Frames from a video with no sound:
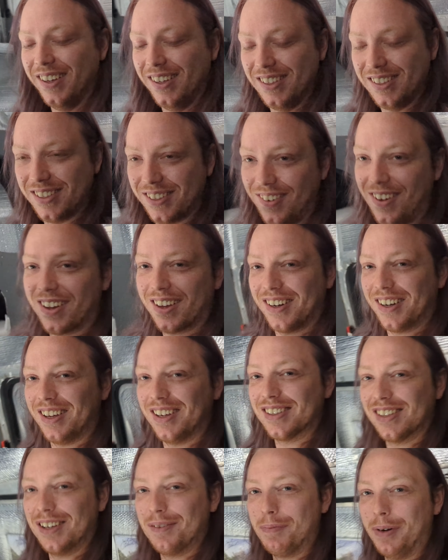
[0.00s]
so I can
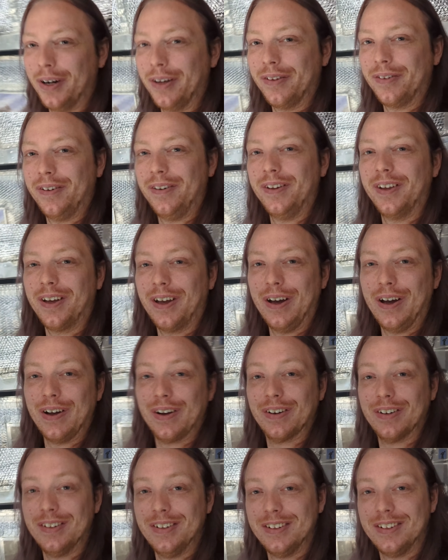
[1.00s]
easily put it through the
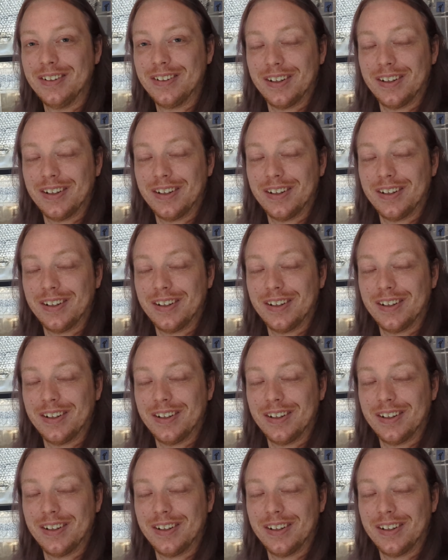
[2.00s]
curtain.